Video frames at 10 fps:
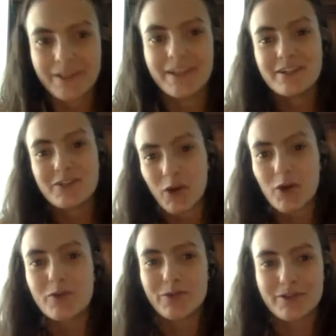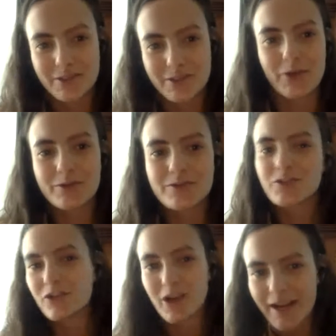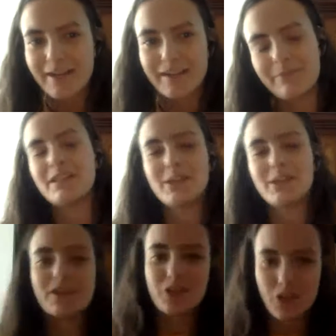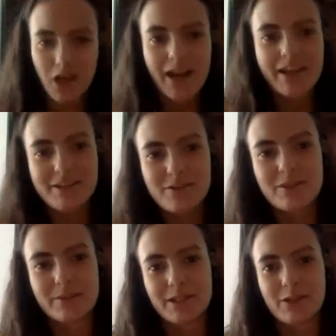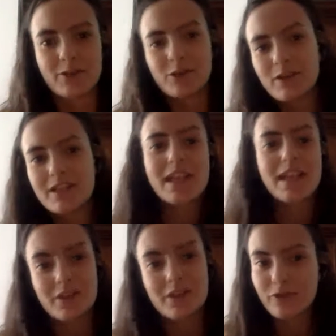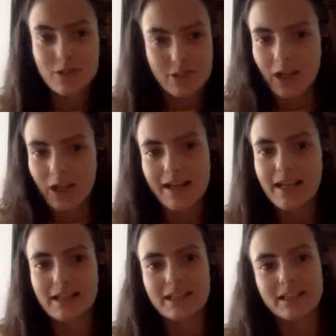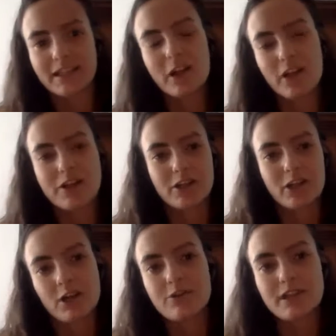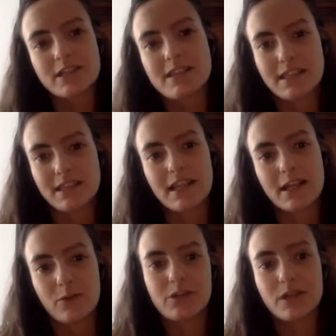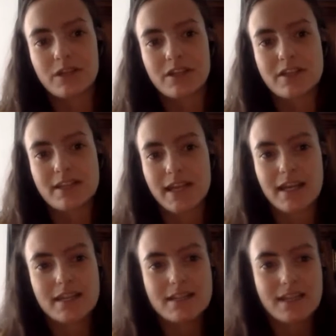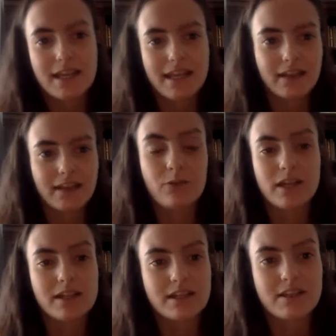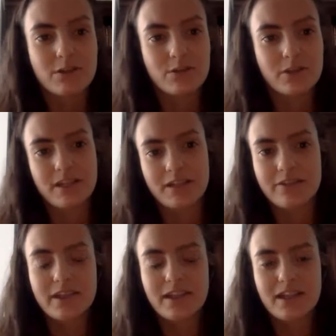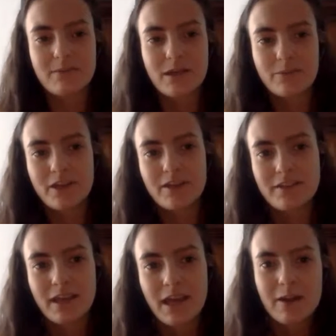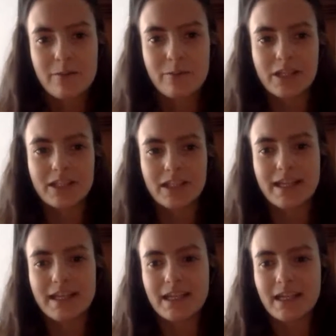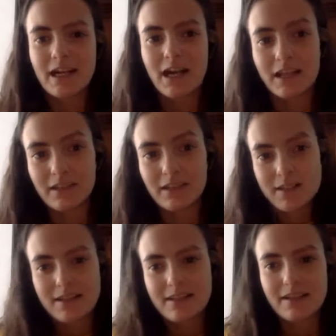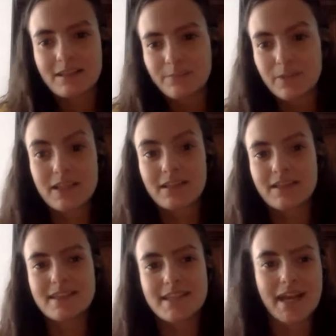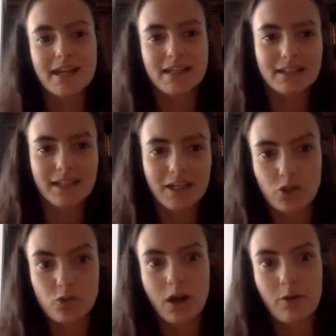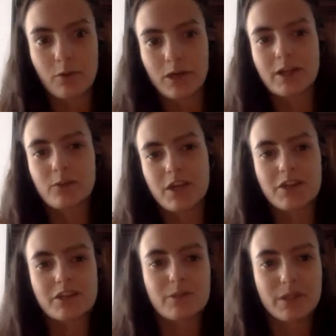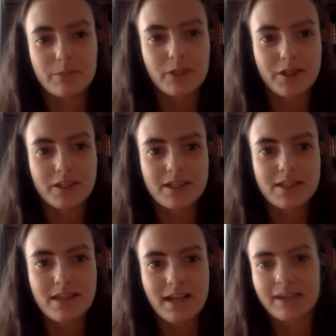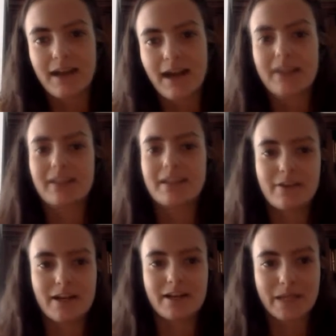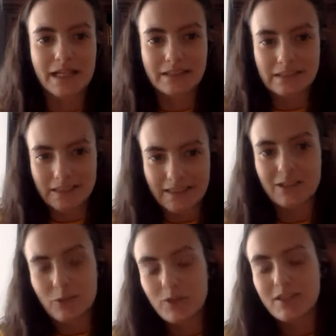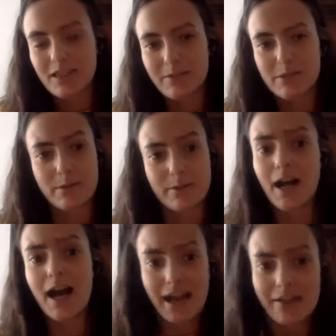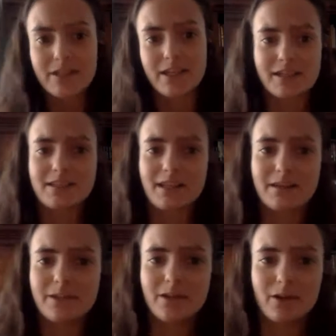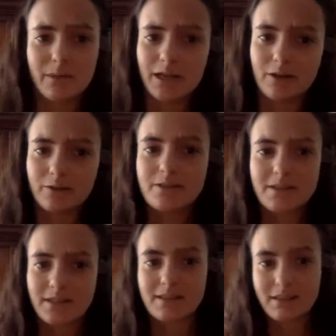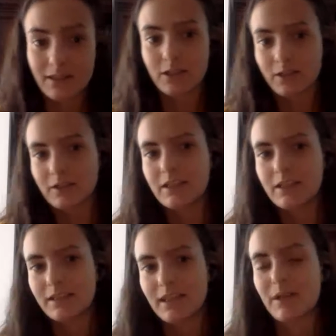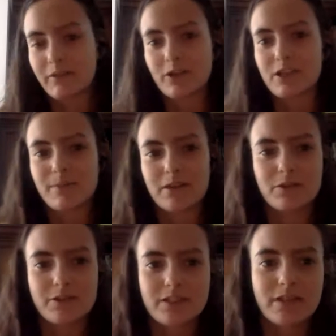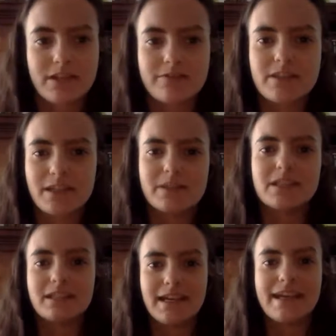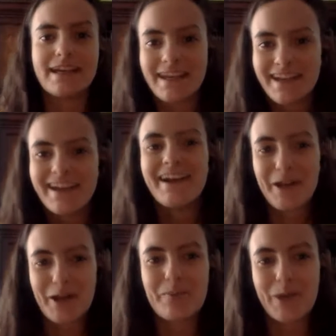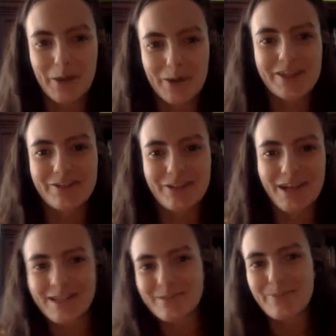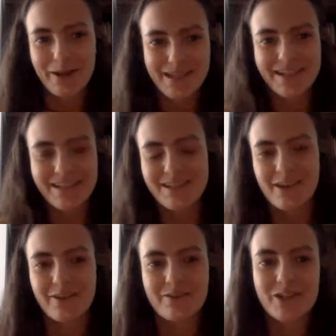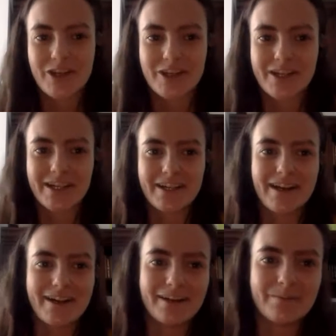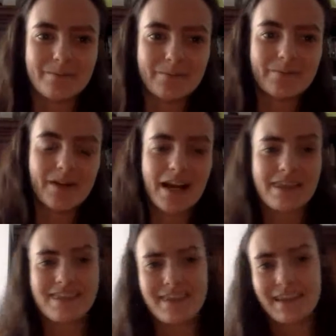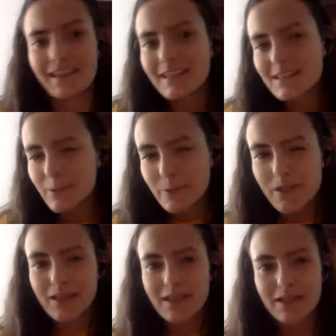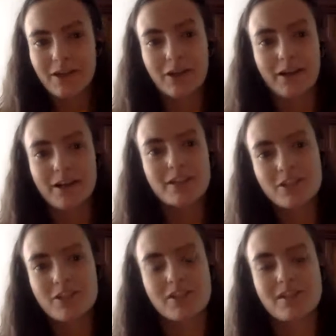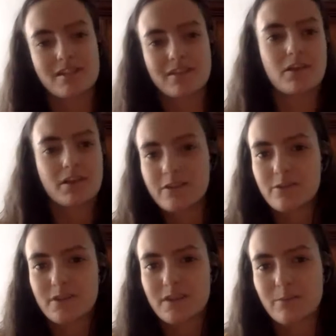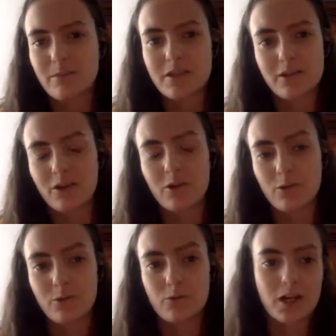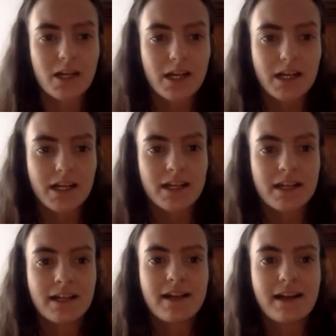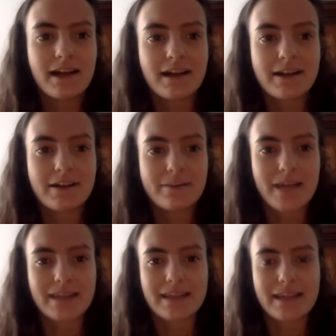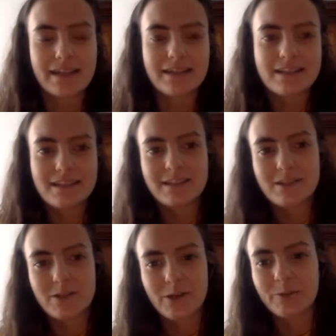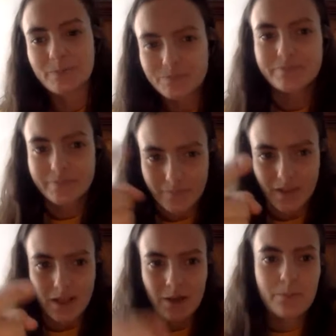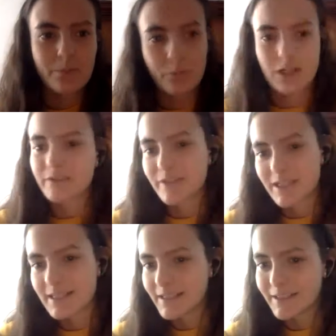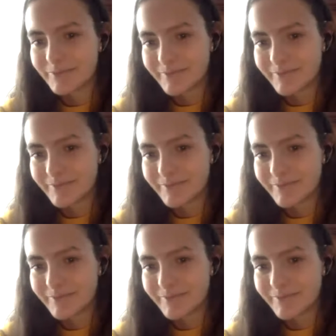Don't don't try, I mean, you can try and do them alone. You can take your first crack at it like on your own to see like what you understand and like what ideas you yourself can come up with. But like unless it's explicitly stated like do not work with other people on this, I'd highly recommend like do assignments with people. I haven't done an assignment on my own since literally like my first Math 135 assignment. Like compare with your friends, bounce ideas off each other. I think it's usually encouraged just as long as you submit your own work at the end. So, word of advice there.